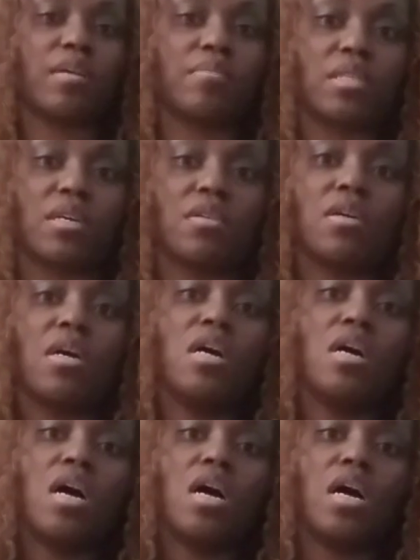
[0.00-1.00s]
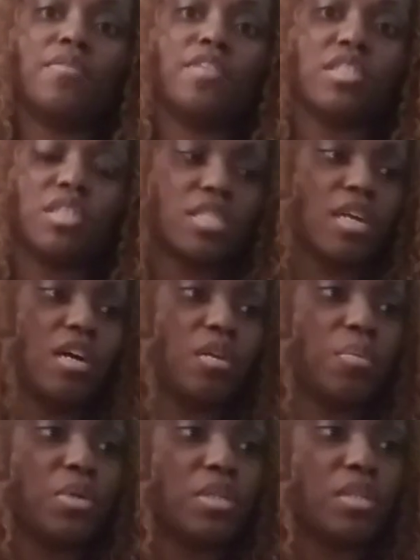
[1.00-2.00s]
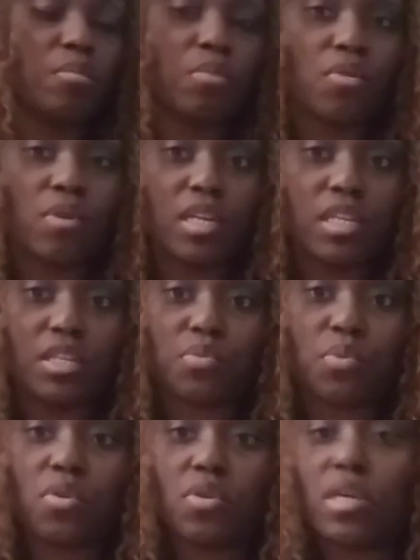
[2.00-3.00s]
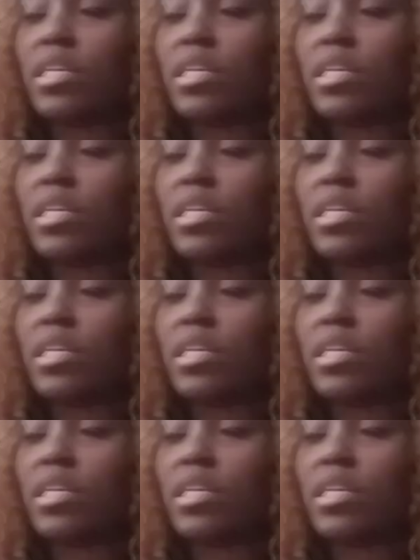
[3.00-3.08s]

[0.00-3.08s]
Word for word: So I'm gonna just gonna put this boil this water.